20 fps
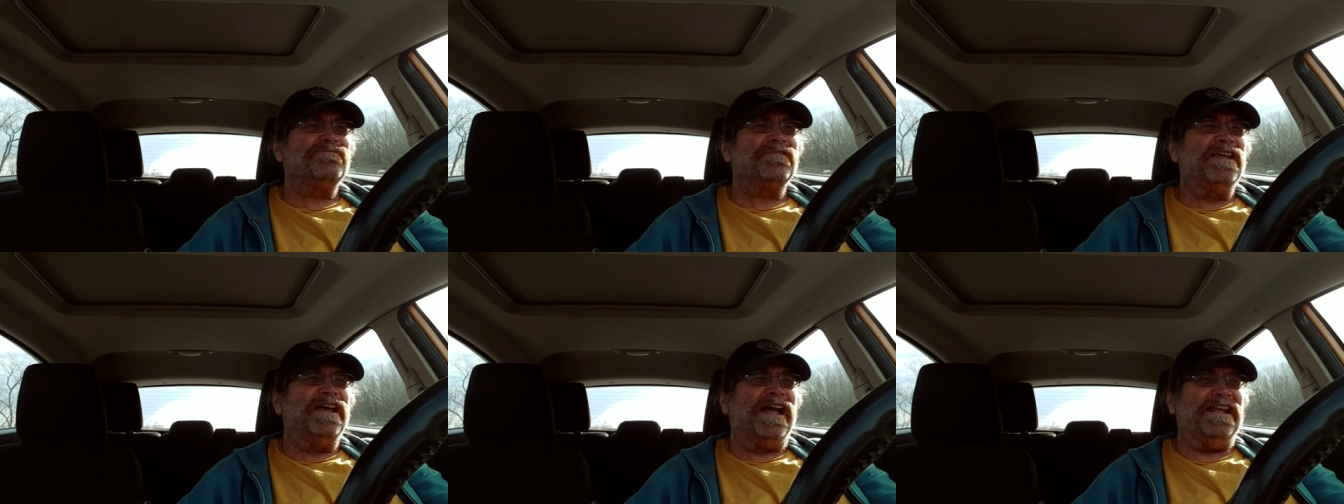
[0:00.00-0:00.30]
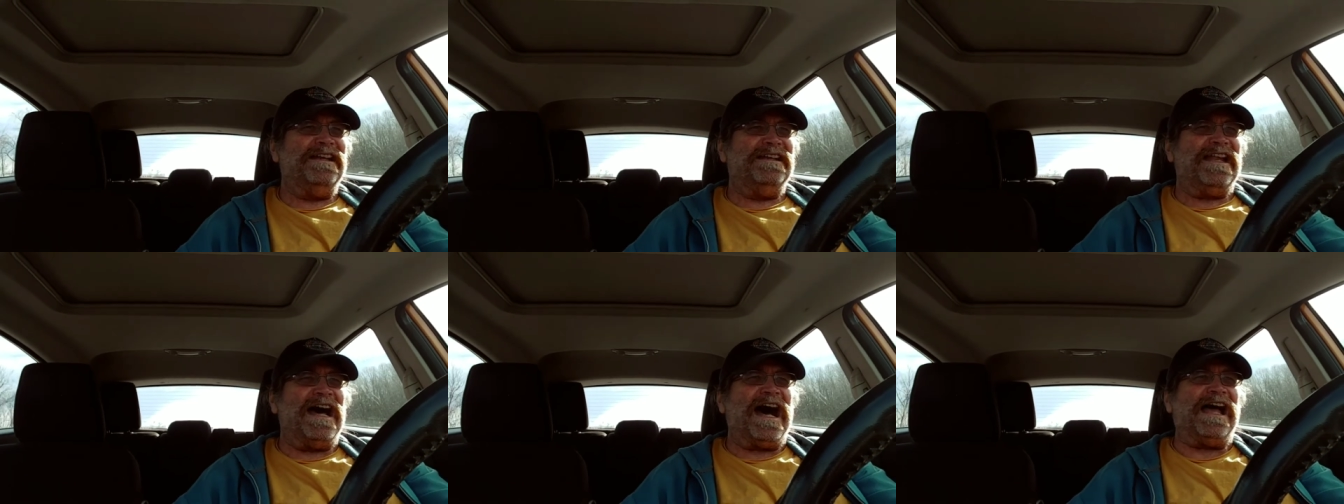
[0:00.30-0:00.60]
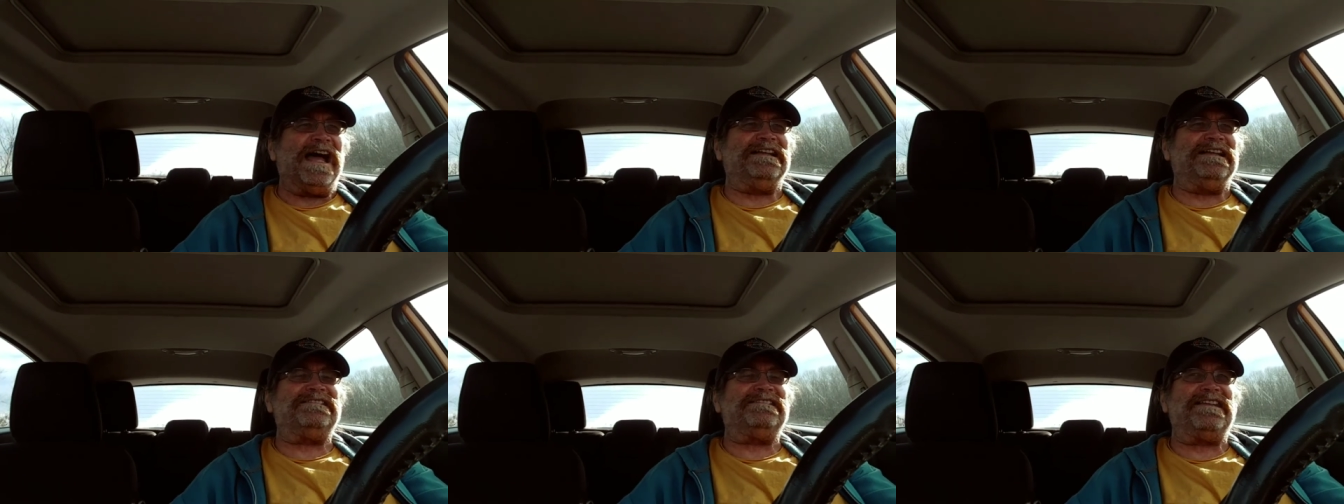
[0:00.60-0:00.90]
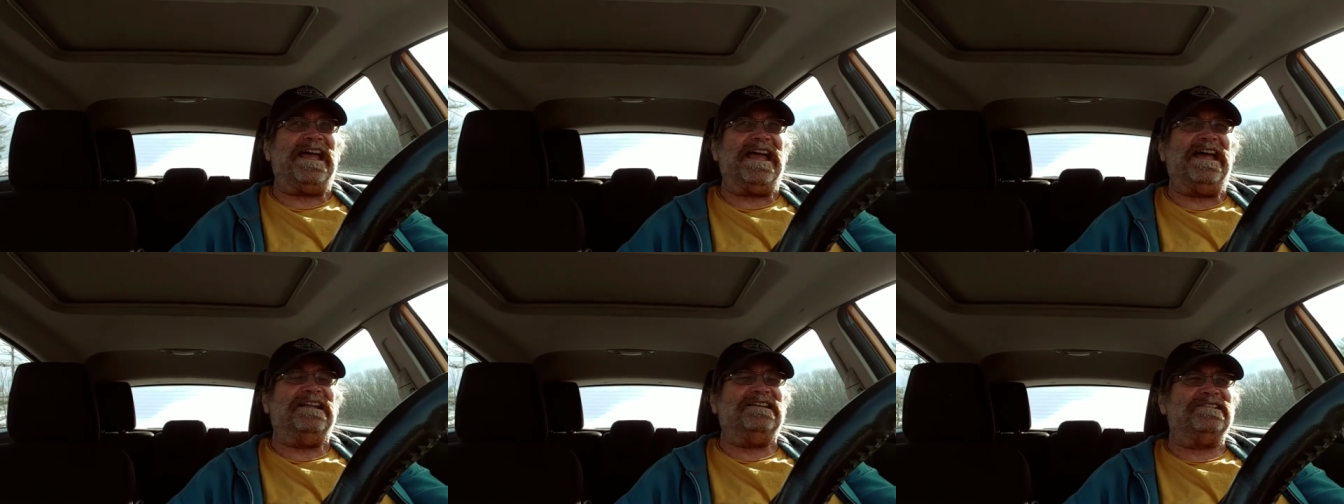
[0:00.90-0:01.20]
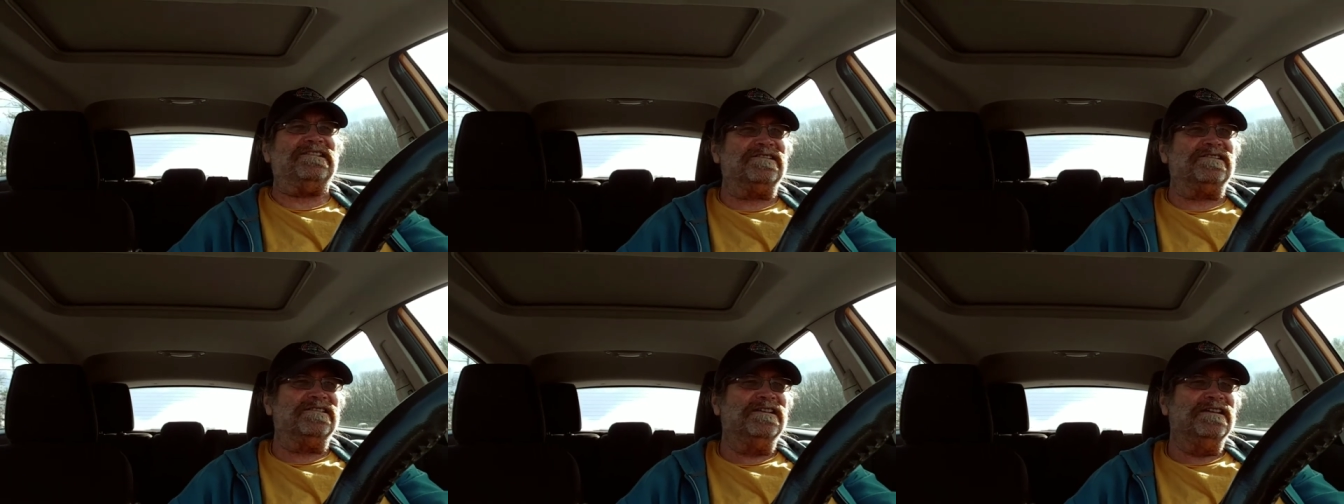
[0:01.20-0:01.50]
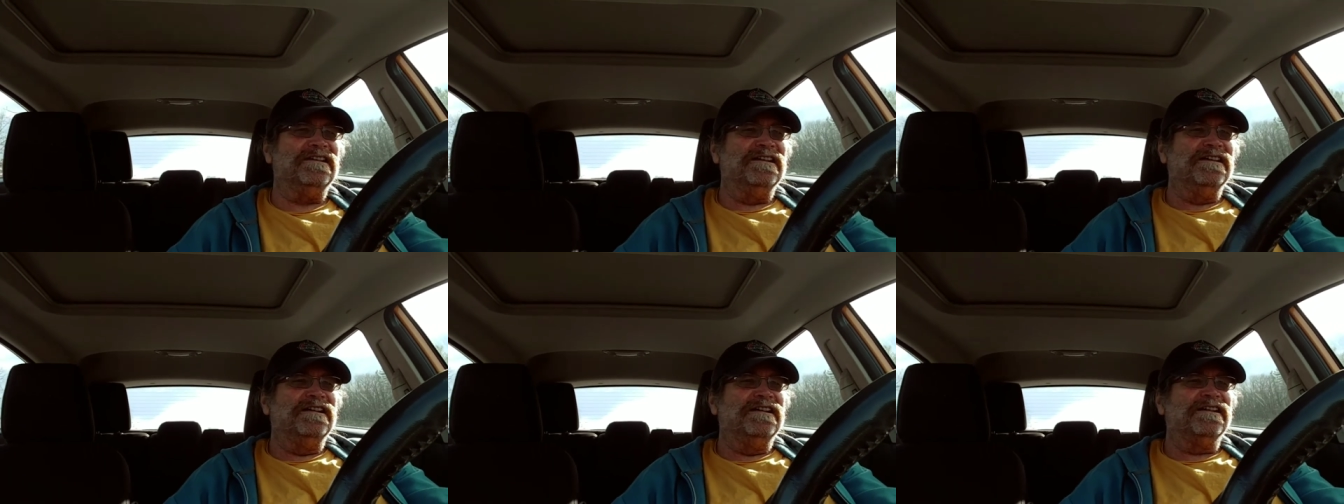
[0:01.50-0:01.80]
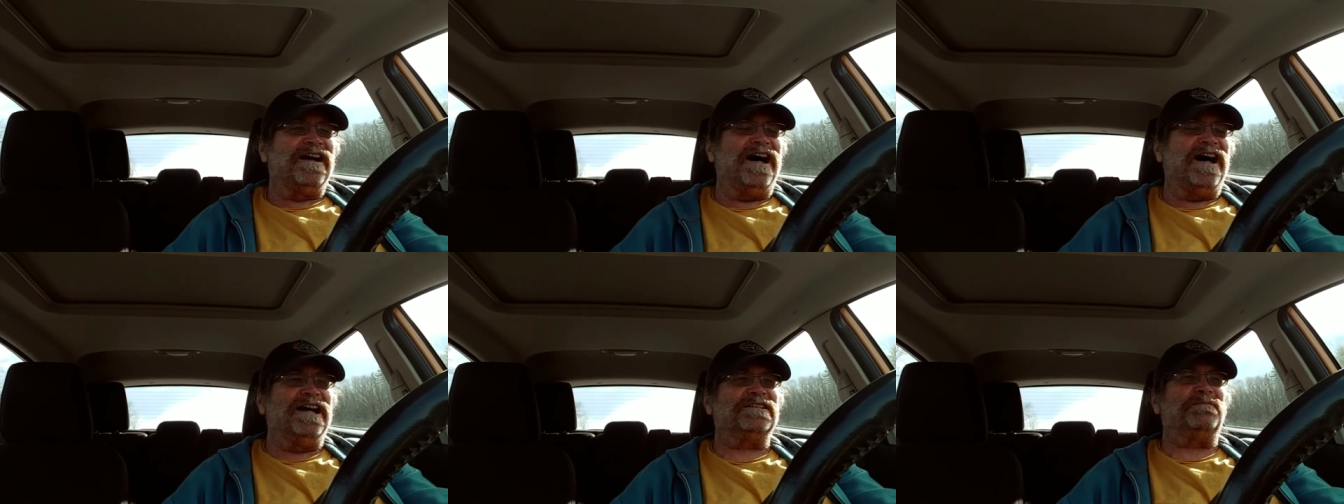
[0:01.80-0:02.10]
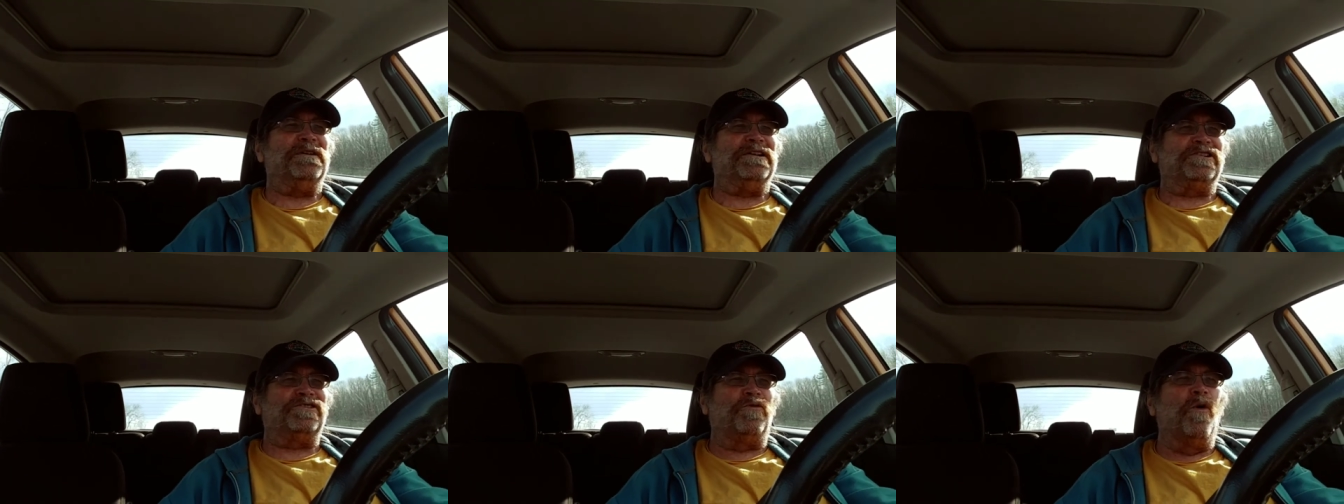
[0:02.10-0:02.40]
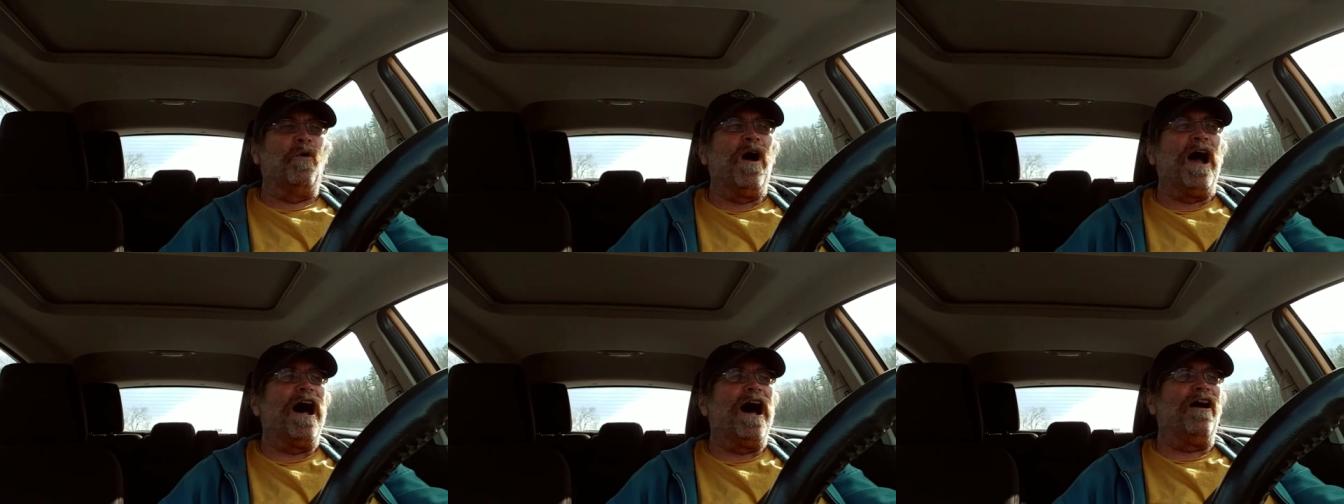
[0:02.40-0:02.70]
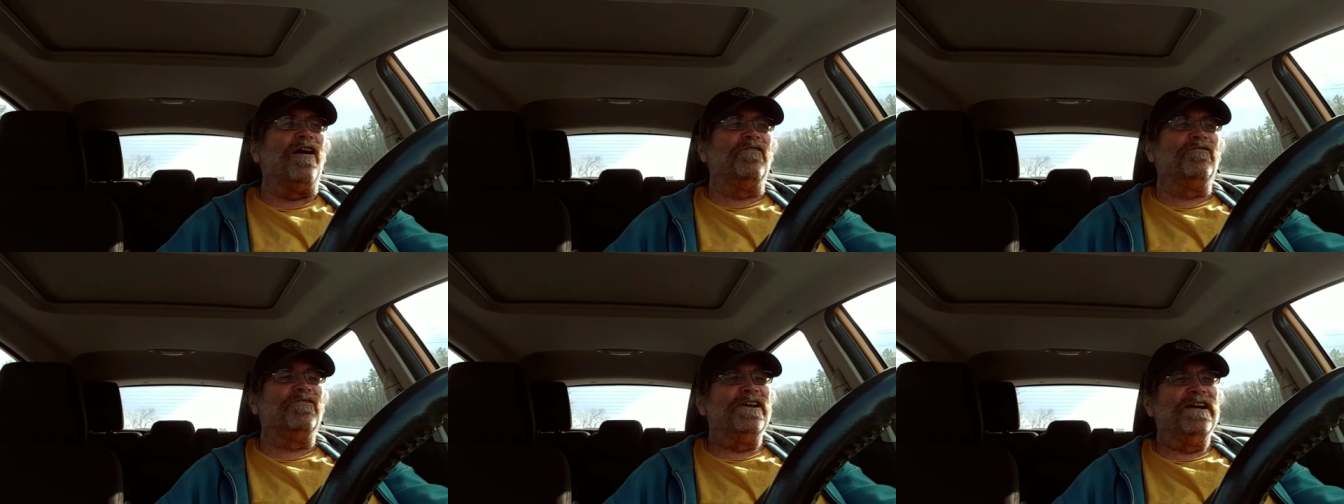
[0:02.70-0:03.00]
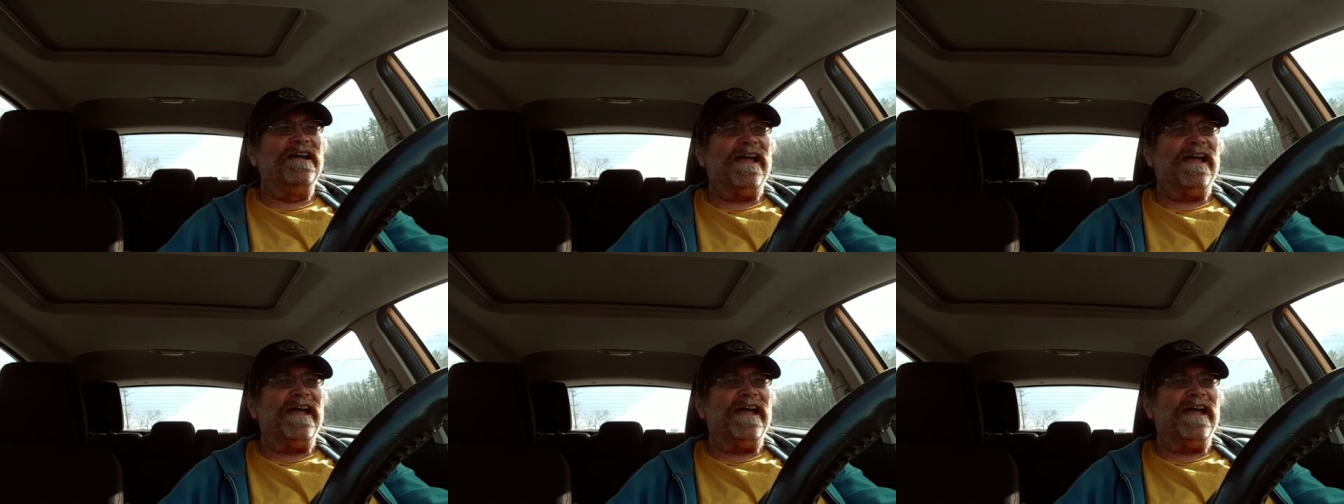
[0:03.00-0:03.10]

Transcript: and nine tenths. Cost me twelve